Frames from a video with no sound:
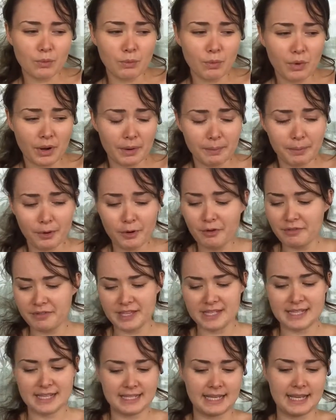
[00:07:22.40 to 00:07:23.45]
waterproof.
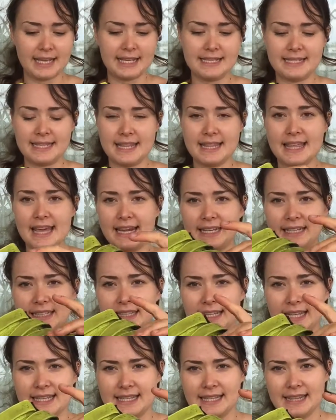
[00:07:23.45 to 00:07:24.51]
This is a synthetic
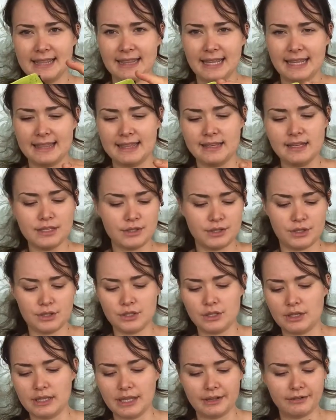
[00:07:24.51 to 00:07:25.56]
leather, so it's
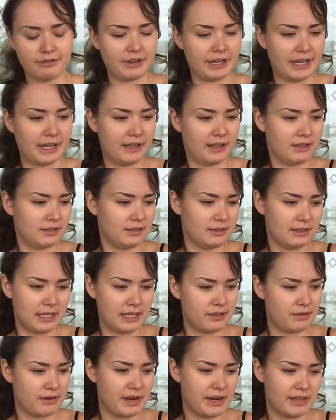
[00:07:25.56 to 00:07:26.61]
not like real
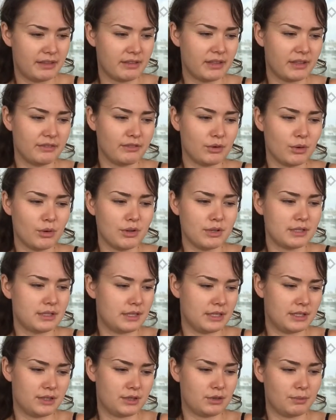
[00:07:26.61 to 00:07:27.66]
leather or anything, of course.
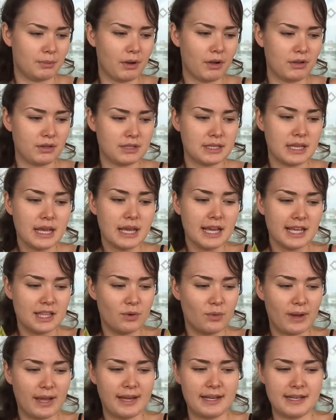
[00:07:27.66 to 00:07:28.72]
There's two bolts. The
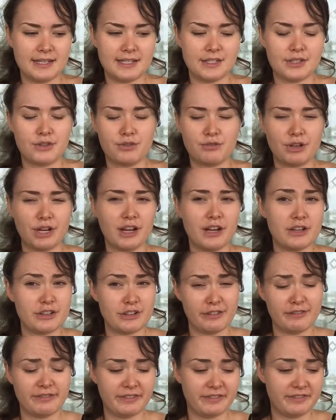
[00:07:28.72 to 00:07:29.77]
weight is
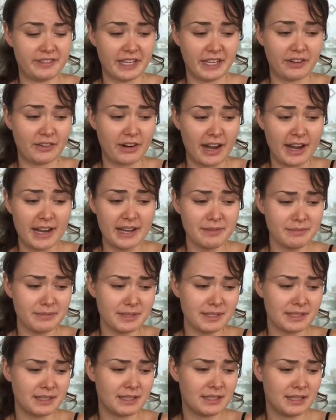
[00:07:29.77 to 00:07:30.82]
315
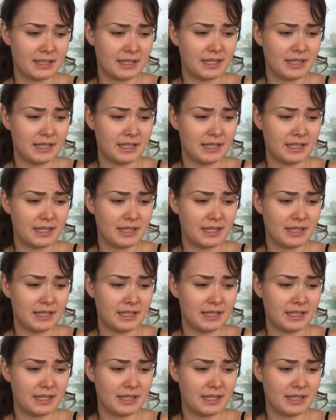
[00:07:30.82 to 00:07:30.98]
grams.